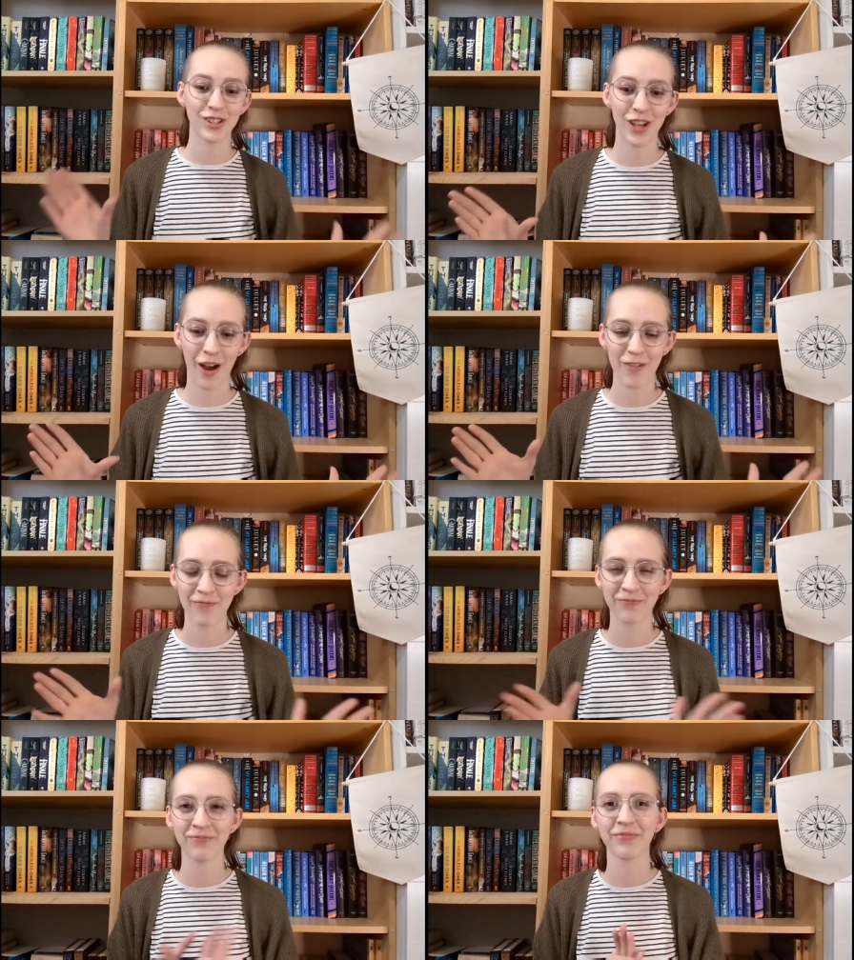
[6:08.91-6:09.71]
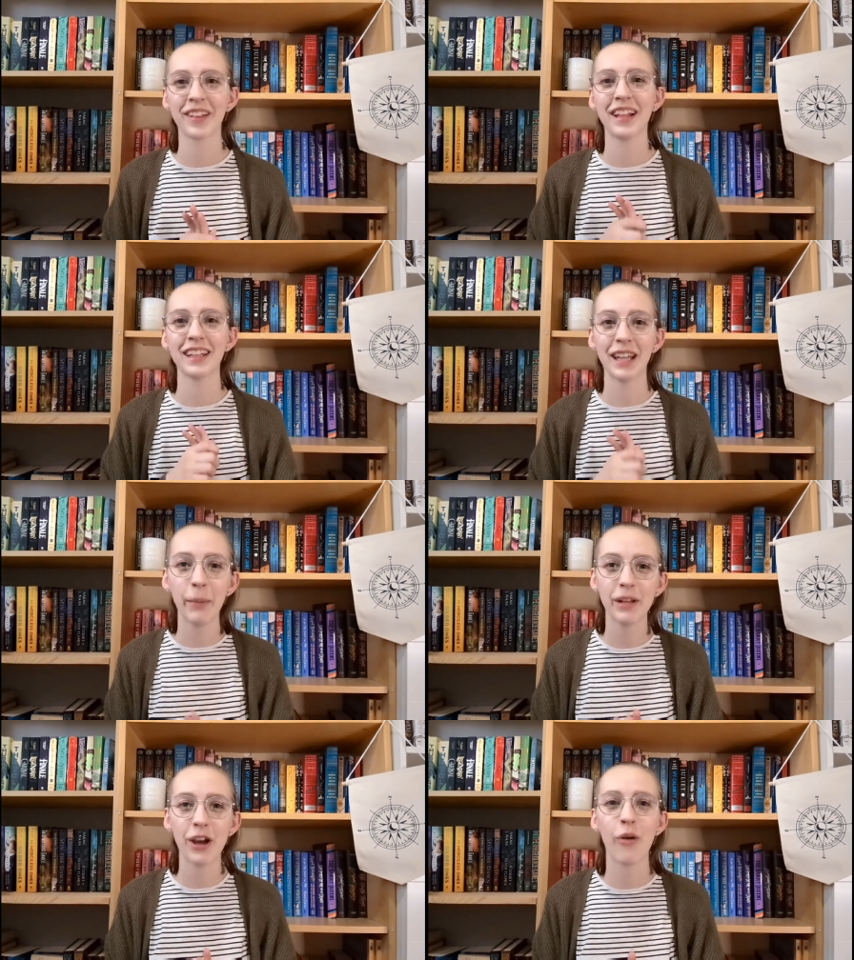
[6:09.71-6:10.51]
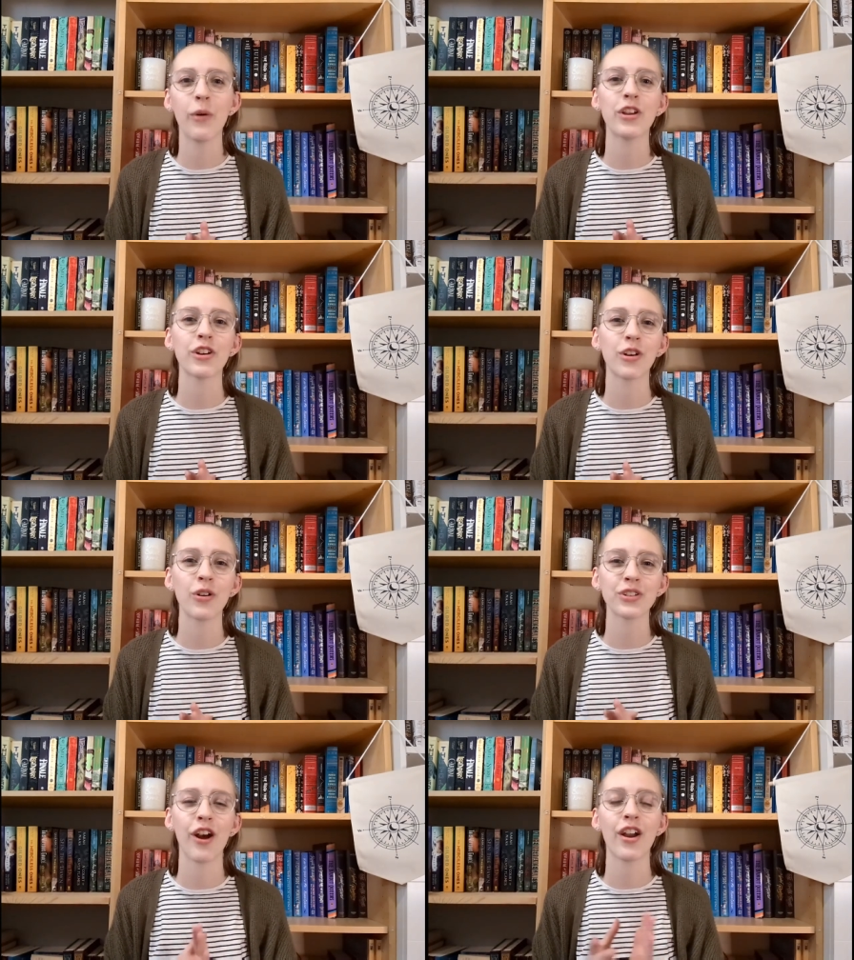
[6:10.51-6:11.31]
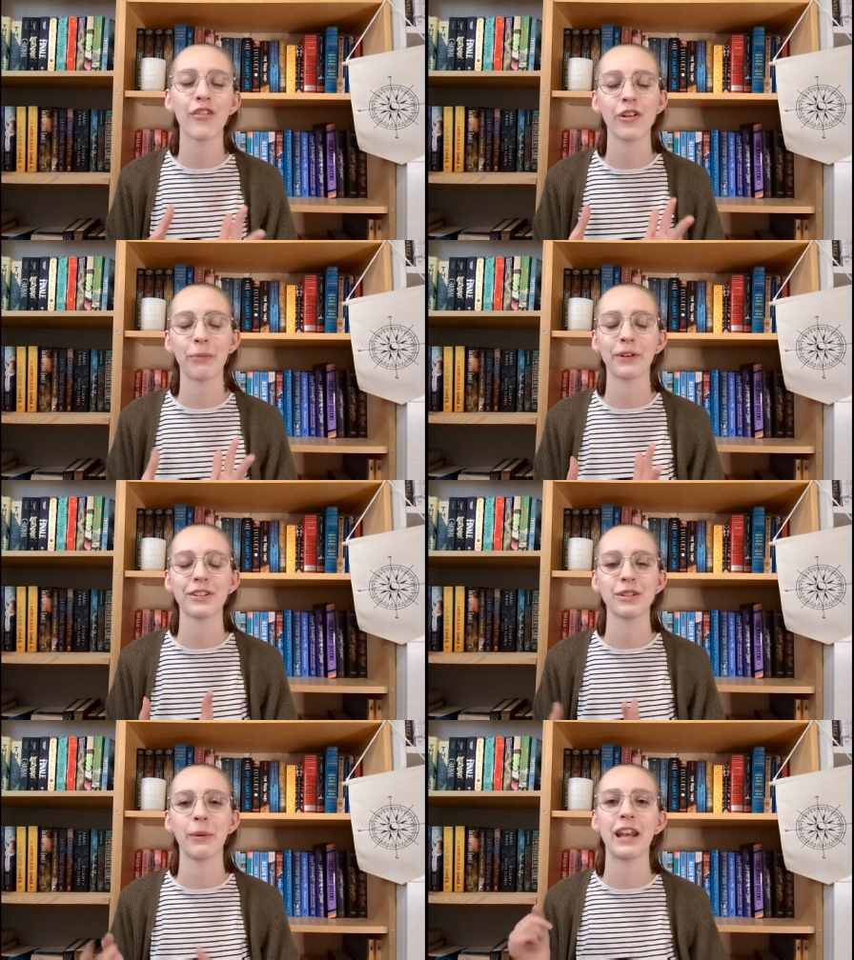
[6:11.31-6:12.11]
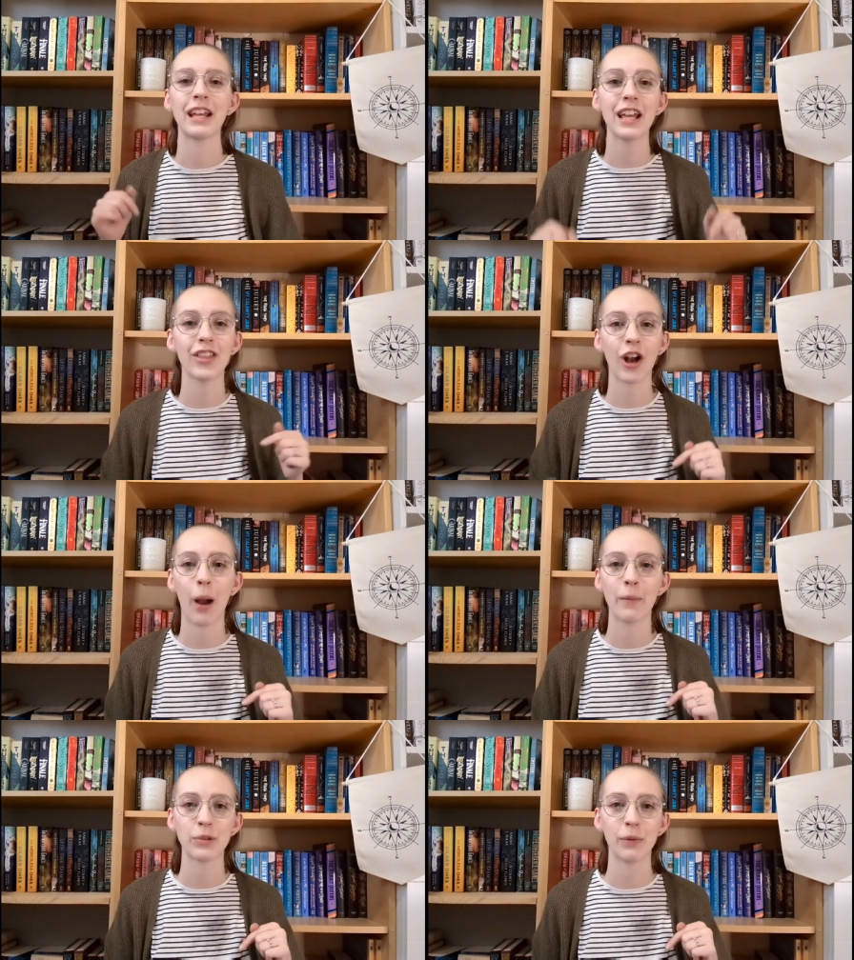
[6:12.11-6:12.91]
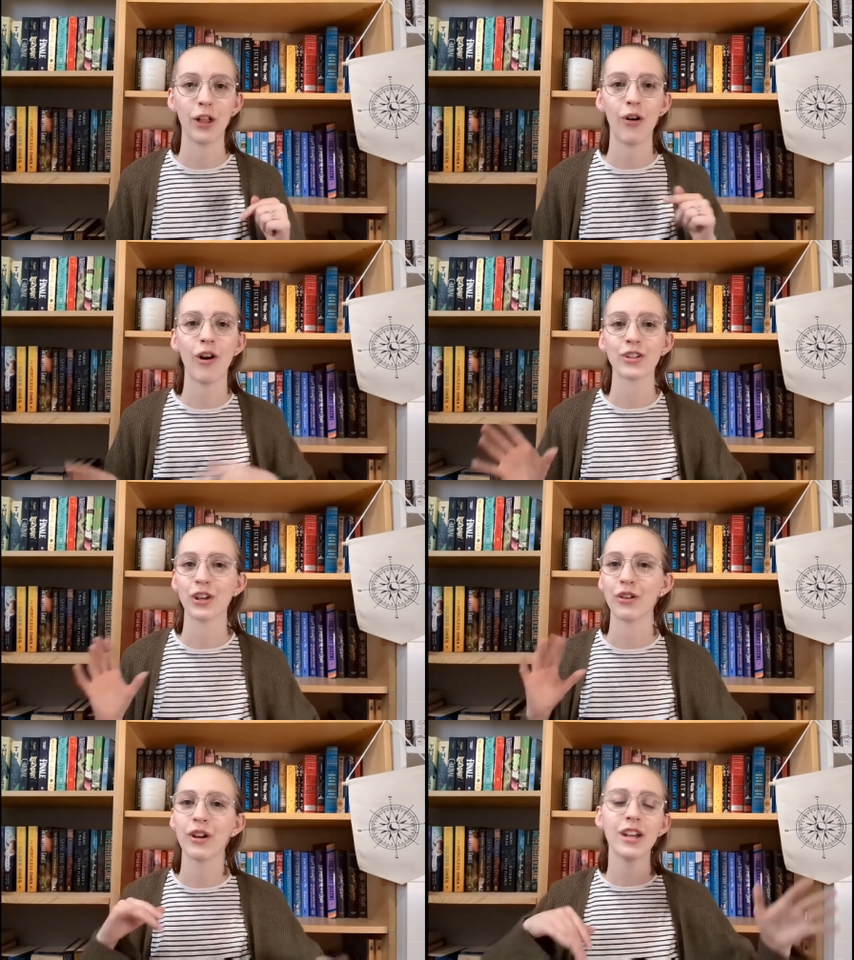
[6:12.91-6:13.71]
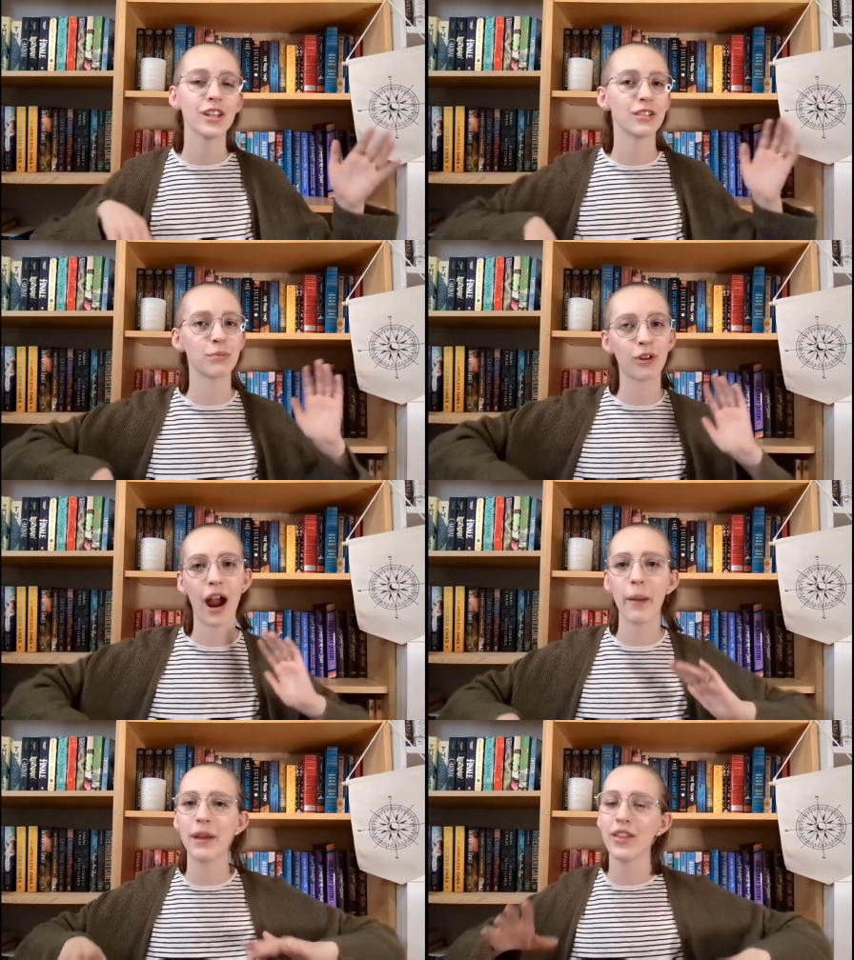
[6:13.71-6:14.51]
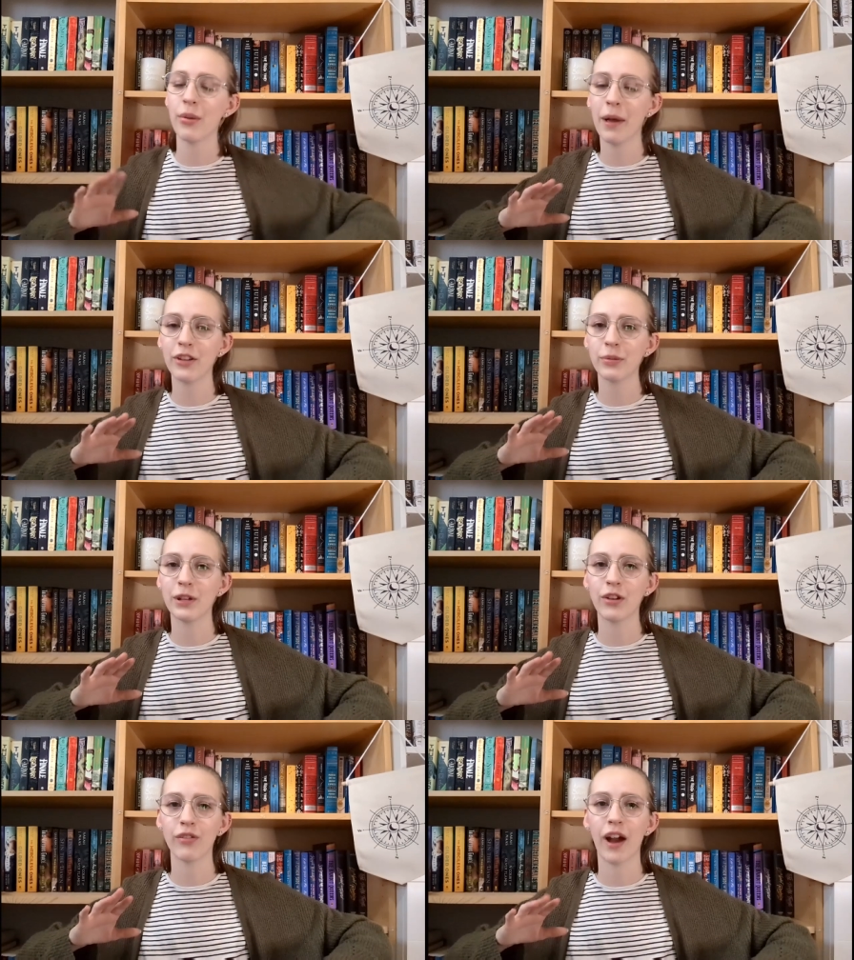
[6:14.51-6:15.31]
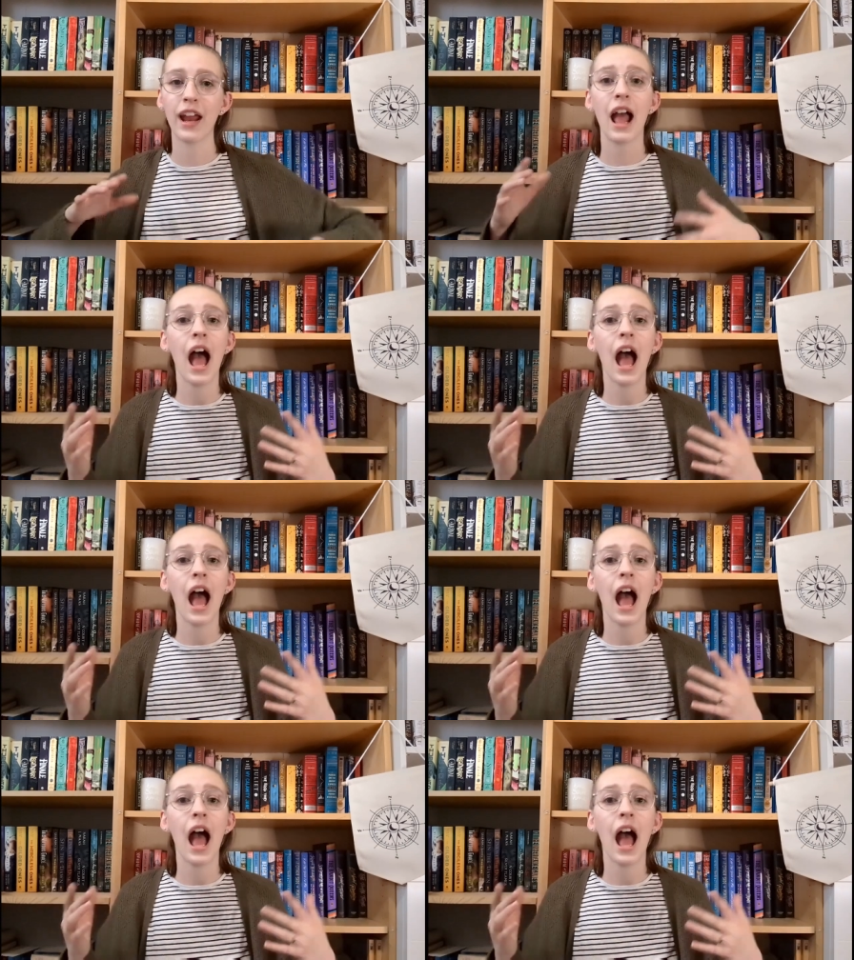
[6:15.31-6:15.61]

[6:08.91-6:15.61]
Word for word: So let me know what your goals are if you're participating in the comments below. Also, subscribe, hit the bell to be notified.